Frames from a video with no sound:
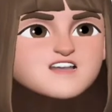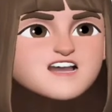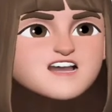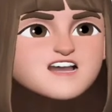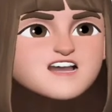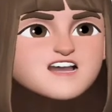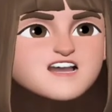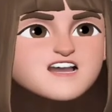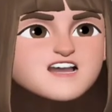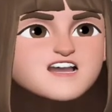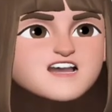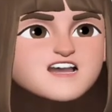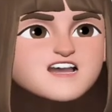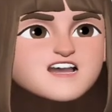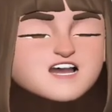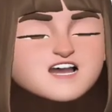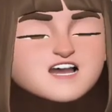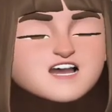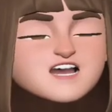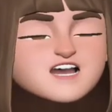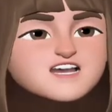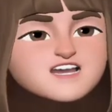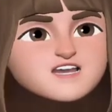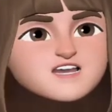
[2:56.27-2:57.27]
thing if you
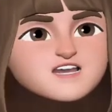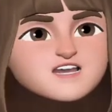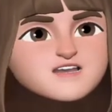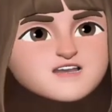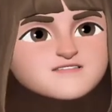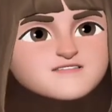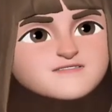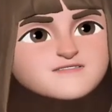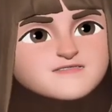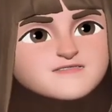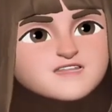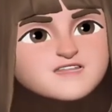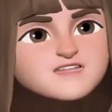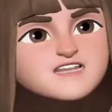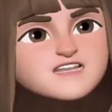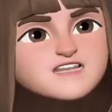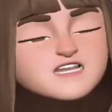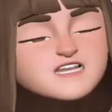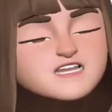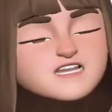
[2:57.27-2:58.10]
want that same effect.